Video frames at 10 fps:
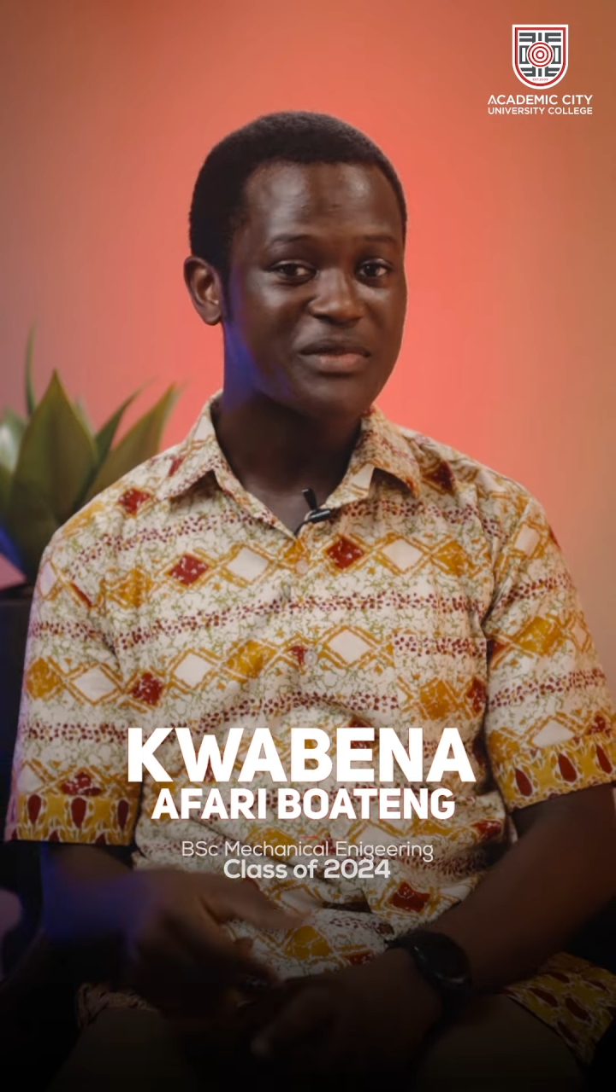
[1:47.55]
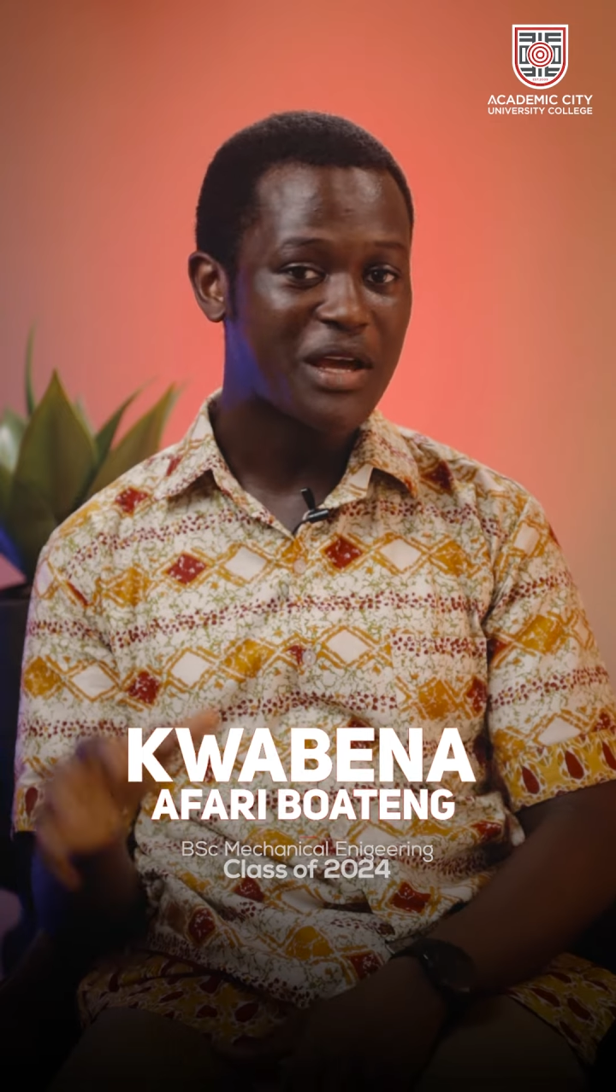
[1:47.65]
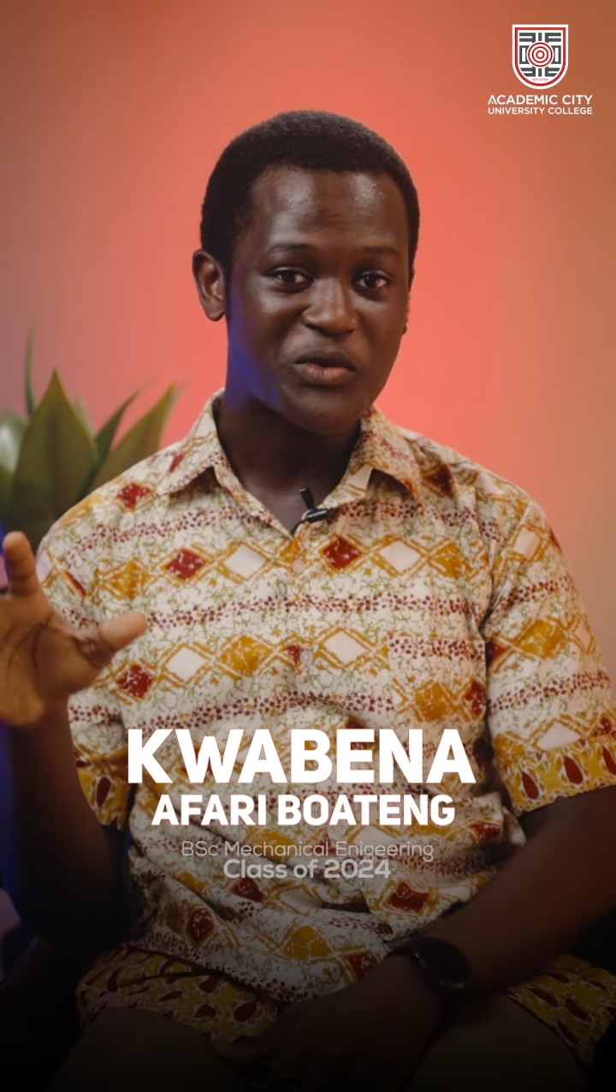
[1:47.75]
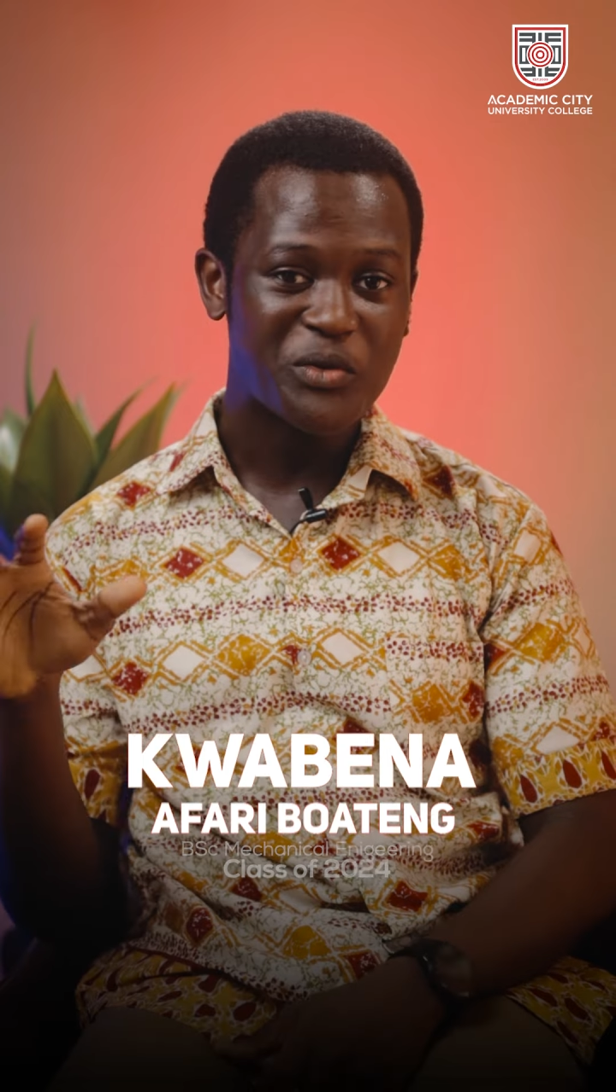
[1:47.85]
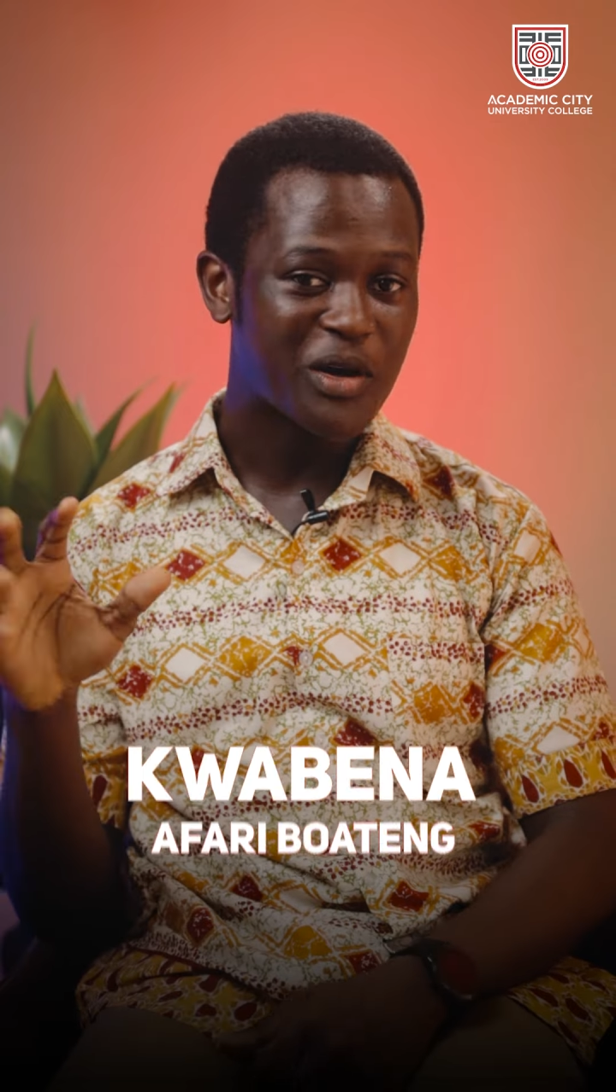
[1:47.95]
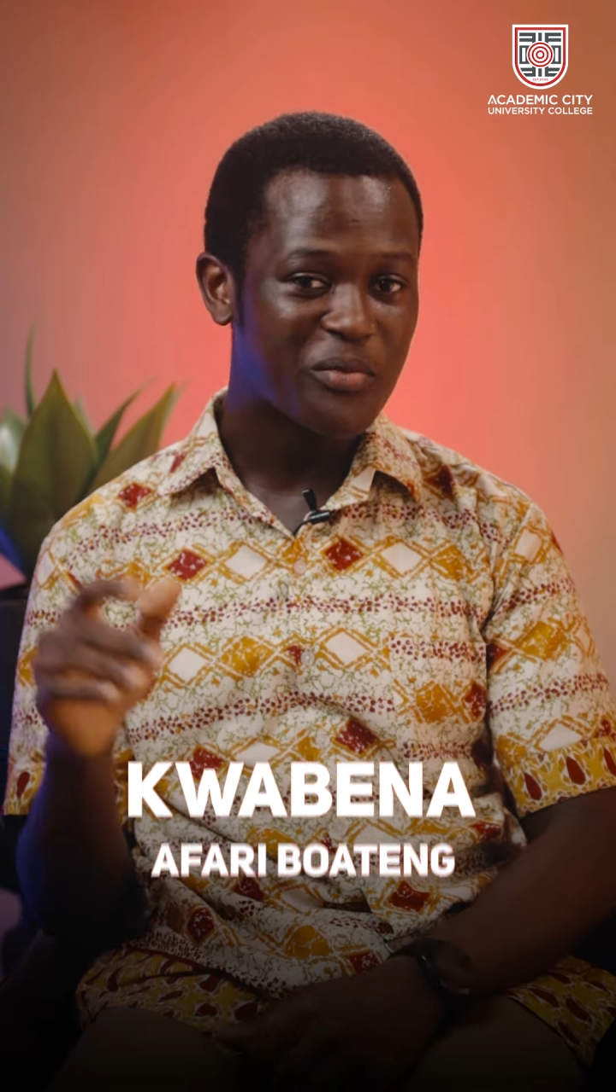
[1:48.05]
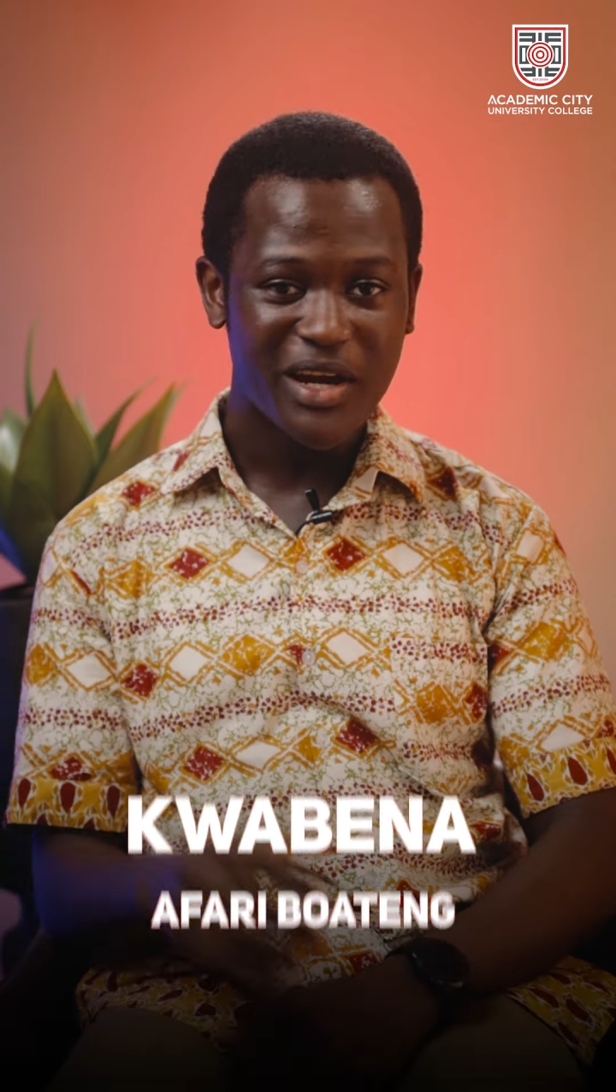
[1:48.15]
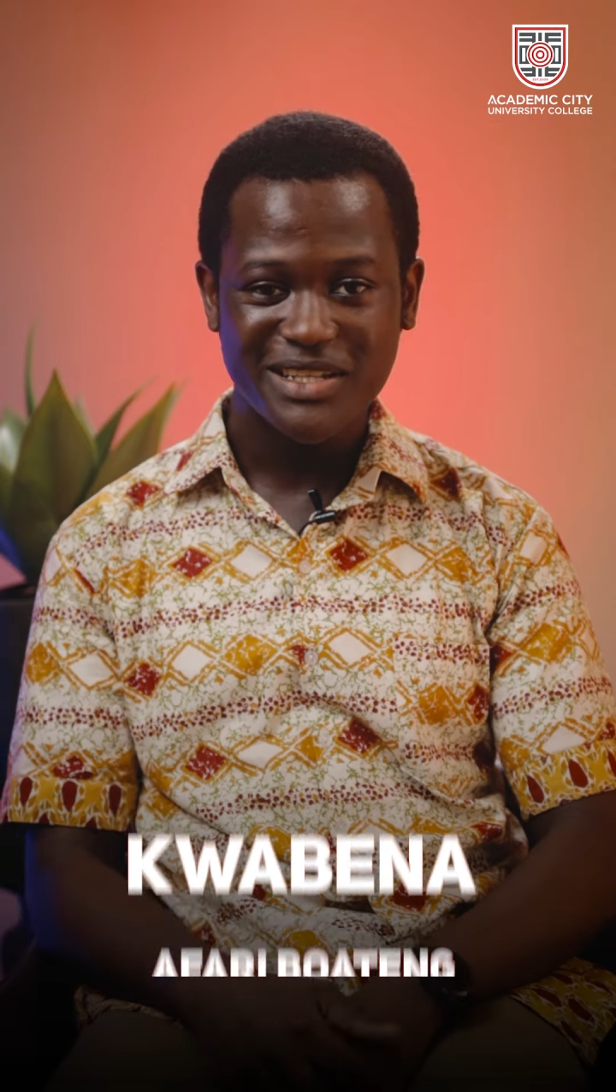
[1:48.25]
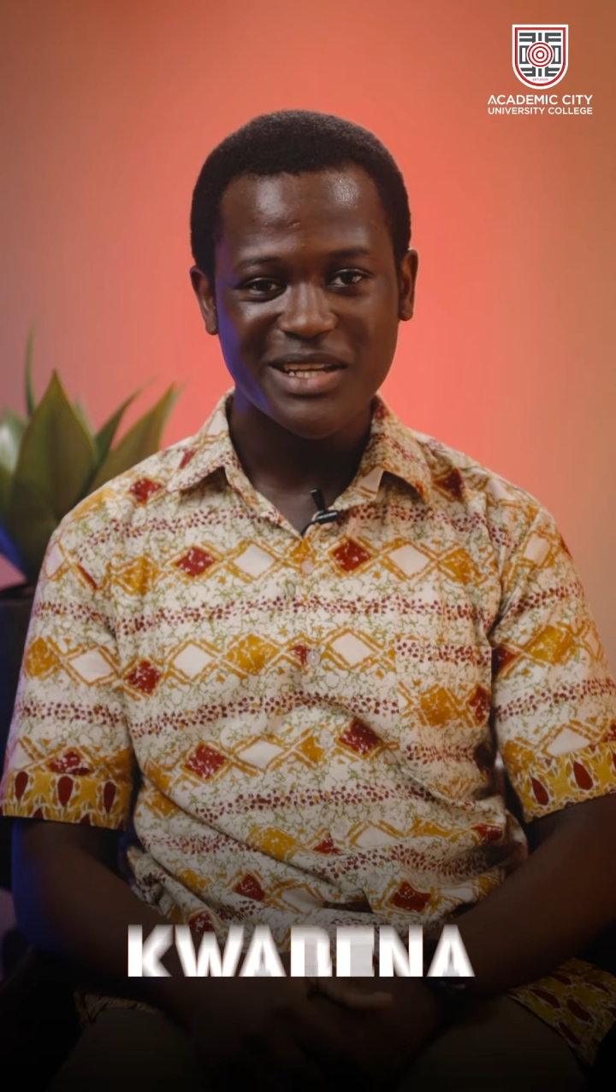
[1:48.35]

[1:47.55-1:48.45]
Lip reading: a Nobel Prize